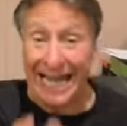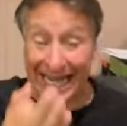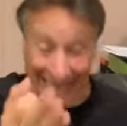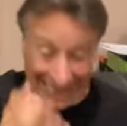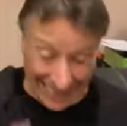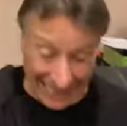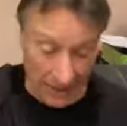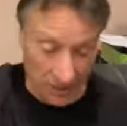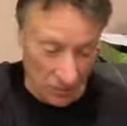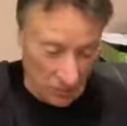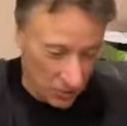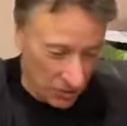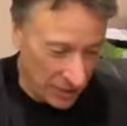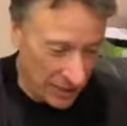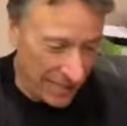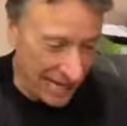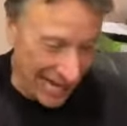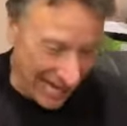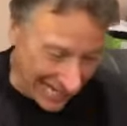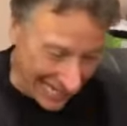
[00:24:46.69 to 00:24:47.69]
He
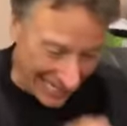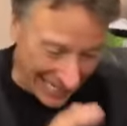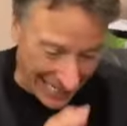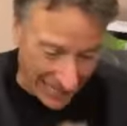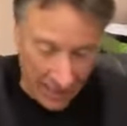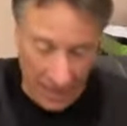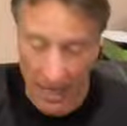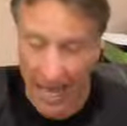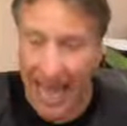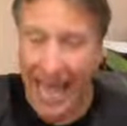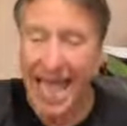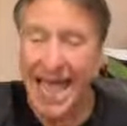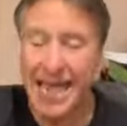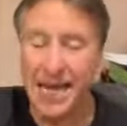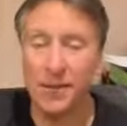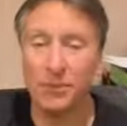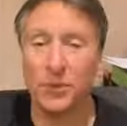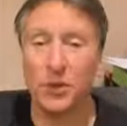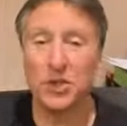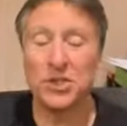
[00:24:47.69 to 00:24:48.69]
created
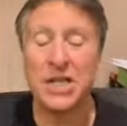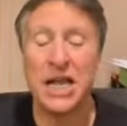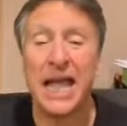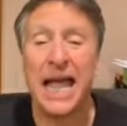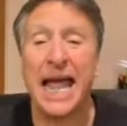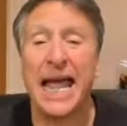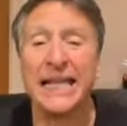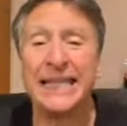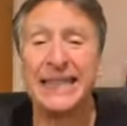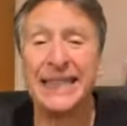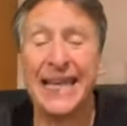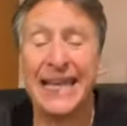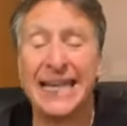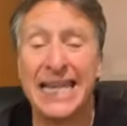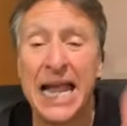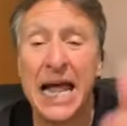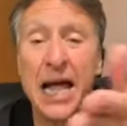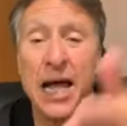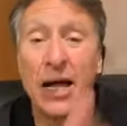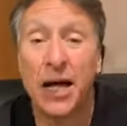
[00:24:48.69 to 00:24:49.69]
animals and
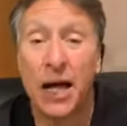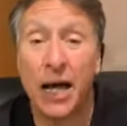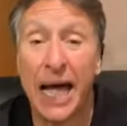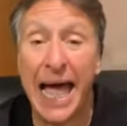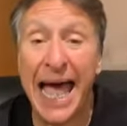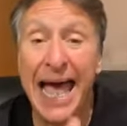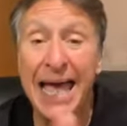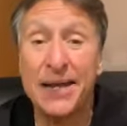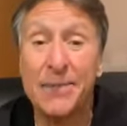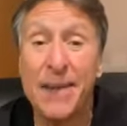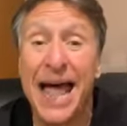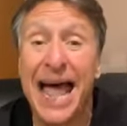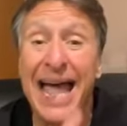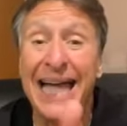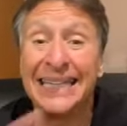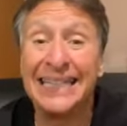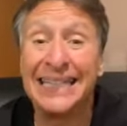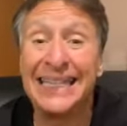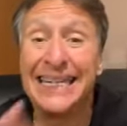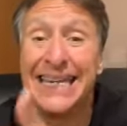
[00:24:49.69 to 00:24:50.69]
then Adam
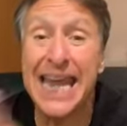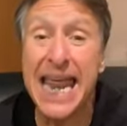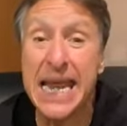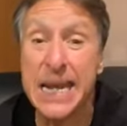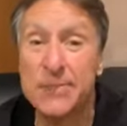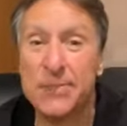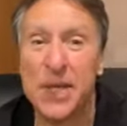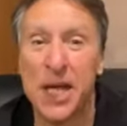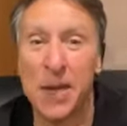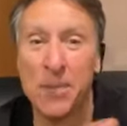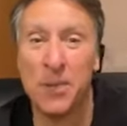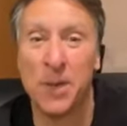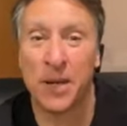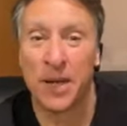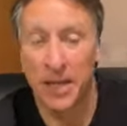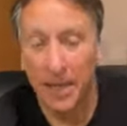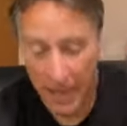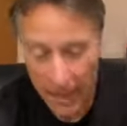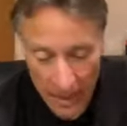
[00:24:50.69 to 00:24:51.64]
had to name them.